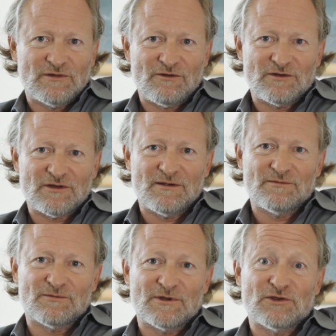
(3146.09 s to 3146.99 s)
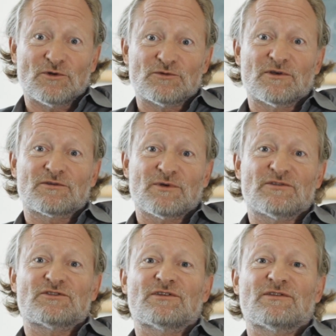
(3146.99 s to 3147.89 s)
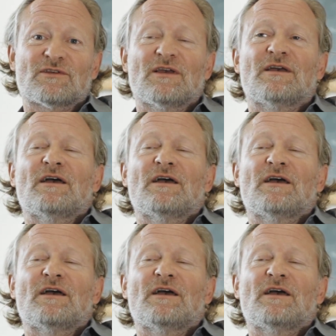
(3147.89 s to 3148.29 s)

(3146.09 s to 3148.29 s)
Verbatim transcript: and there are times when you want to ask questions.